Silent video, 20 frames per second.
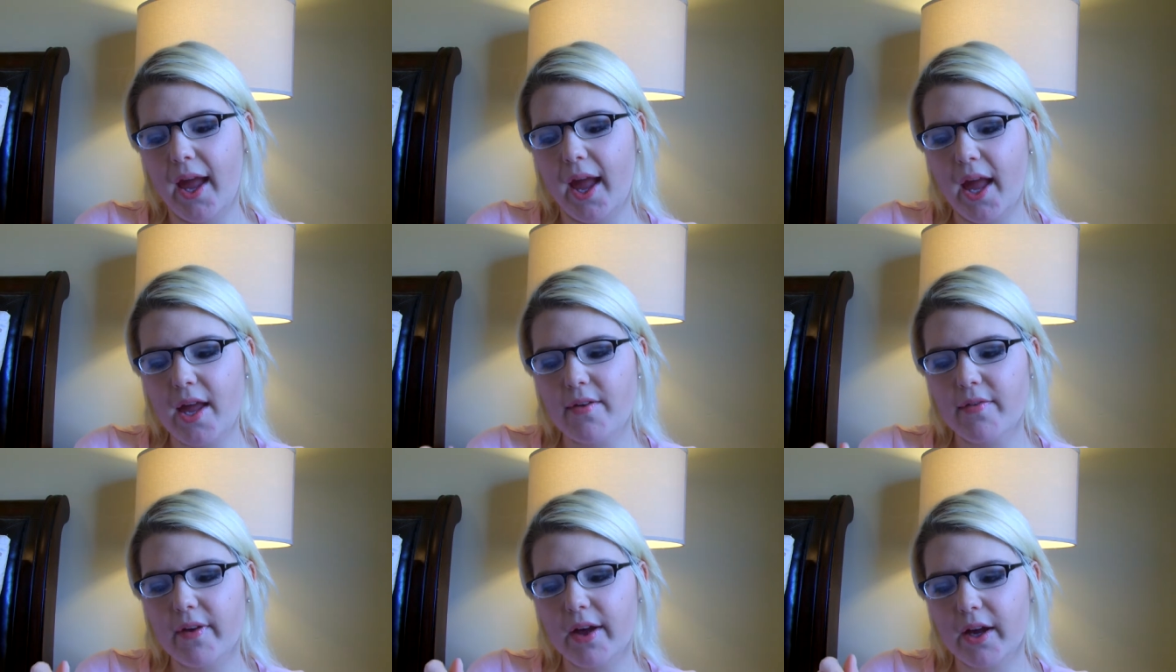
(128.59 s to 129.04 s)

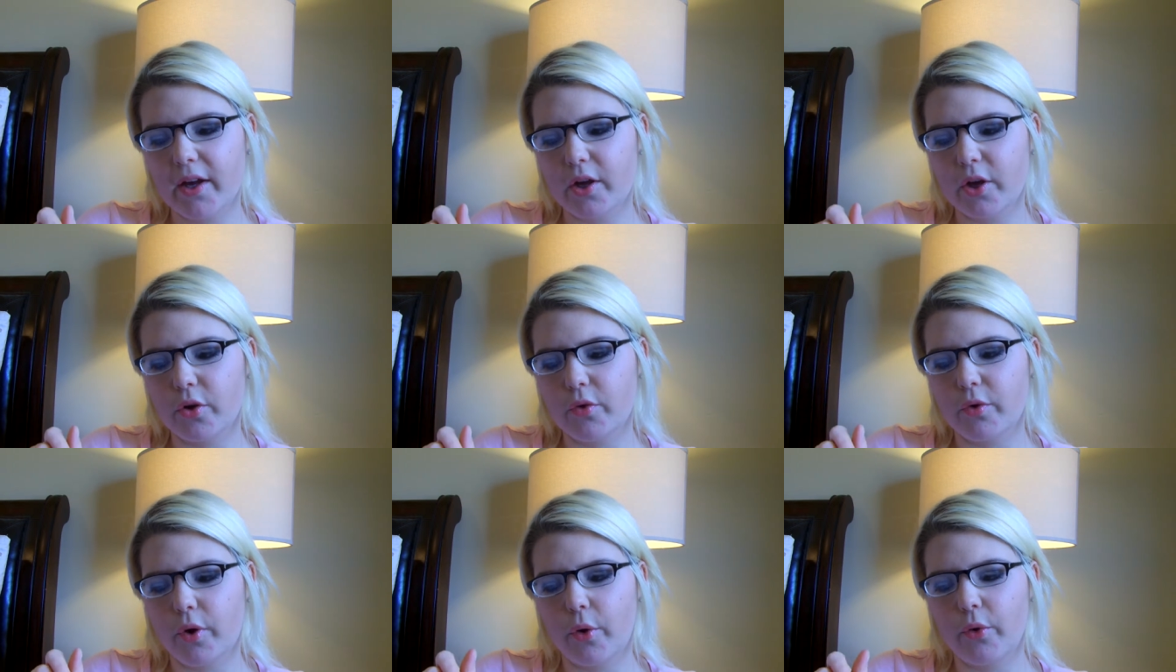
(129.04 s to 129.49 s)
Avec
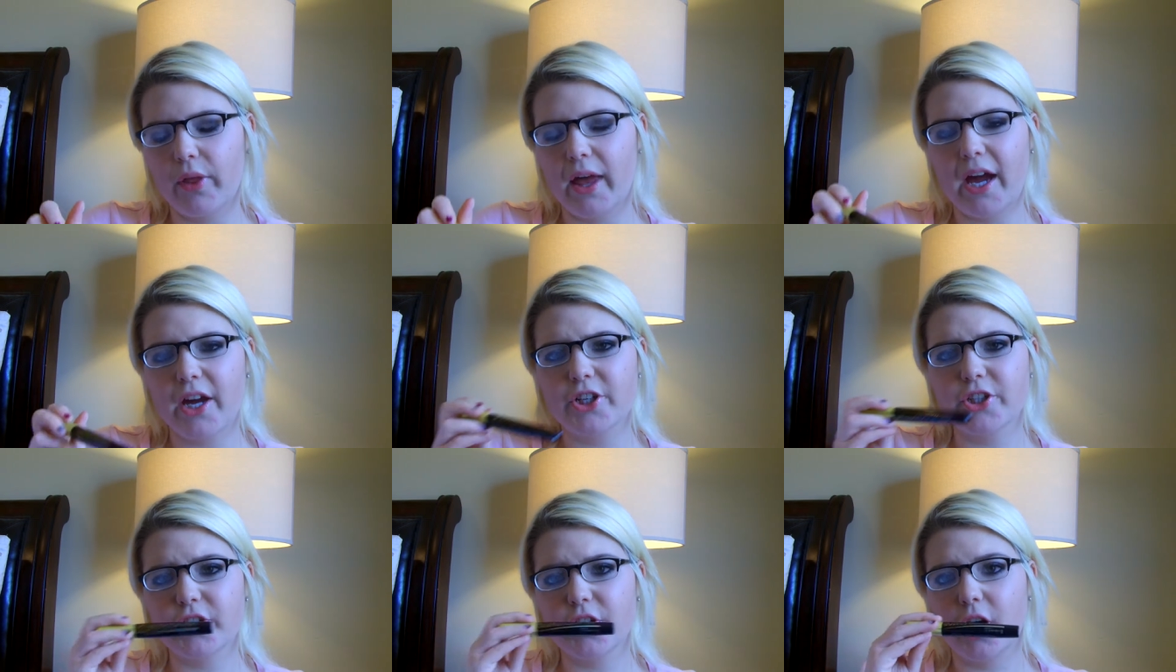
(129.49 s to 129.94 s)
Grow
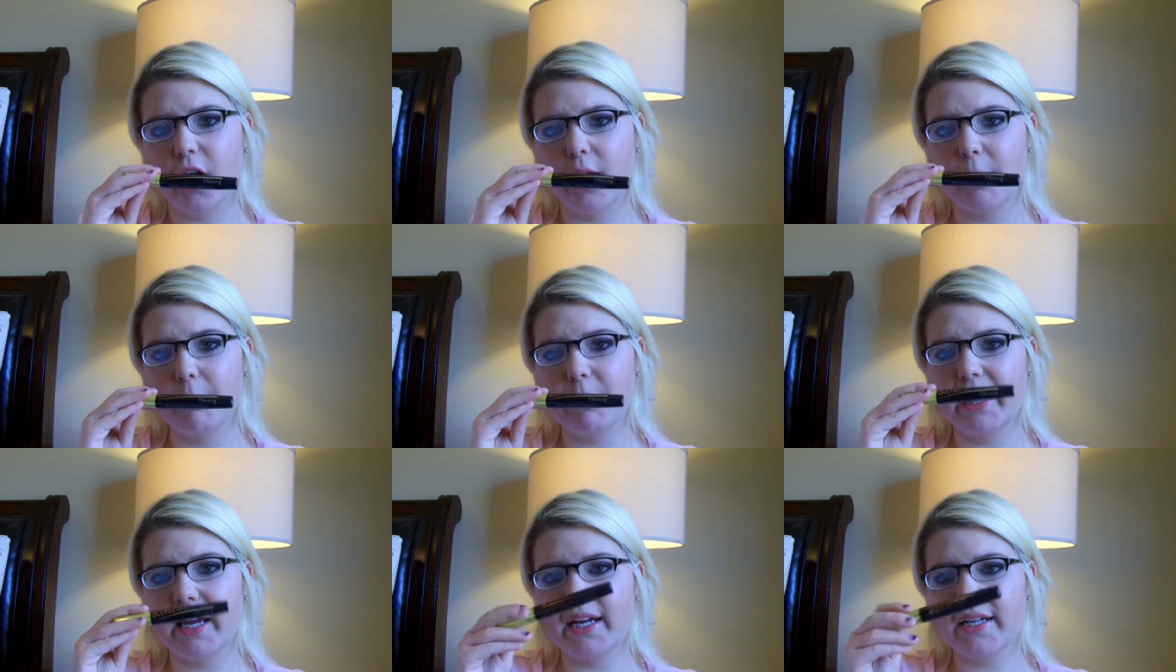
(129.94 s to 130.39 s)
Lash
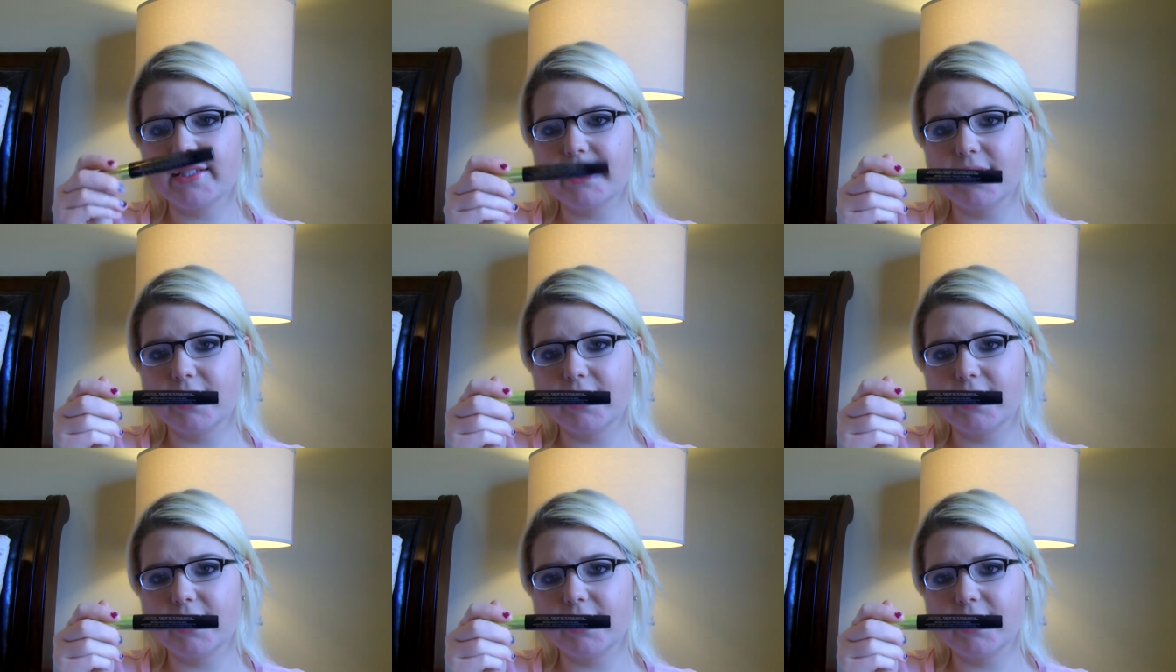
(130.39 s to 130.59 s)
Complex.